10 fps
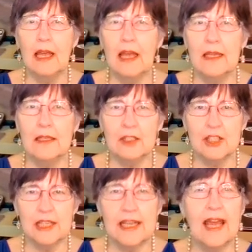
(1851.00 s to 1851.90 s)
And
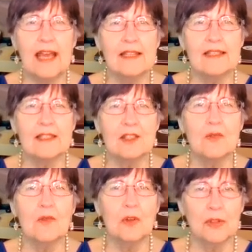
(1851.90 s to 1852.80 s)
she asked
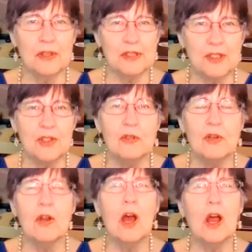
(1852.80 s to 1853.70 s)
the
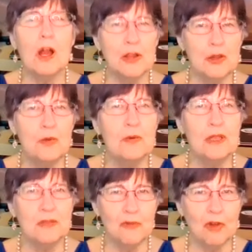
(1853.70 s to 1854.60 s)
student, "Are you
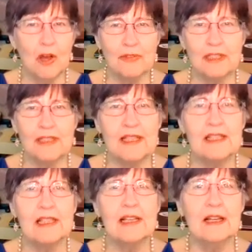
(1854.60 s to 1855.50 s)
involved in
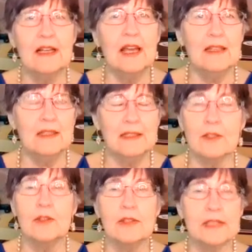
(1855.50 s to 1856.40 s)
this?" And the
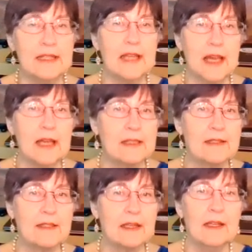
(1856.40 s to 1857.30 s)
student said,
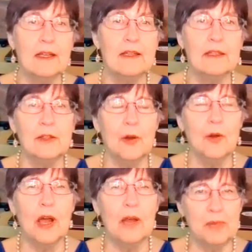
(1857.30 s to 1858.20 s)
"Yes.
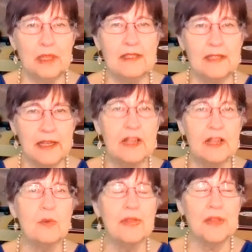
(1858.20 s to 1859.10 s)
I've been
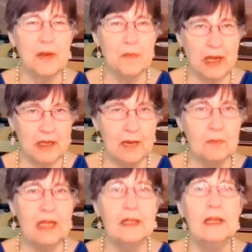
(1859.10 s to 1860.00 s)
studying with them. I got
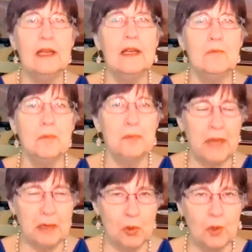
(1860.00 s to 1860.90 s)

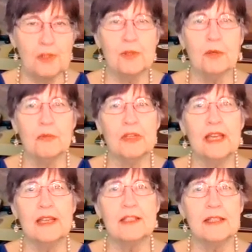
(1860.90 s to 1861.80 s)
my board
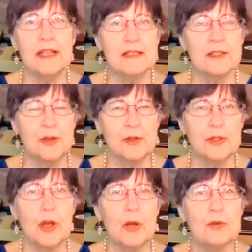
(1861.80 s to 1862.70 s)
certification as a nurse
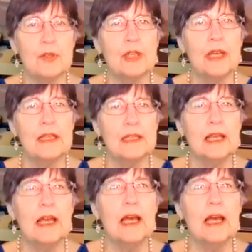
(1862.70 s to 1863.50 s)
coach, and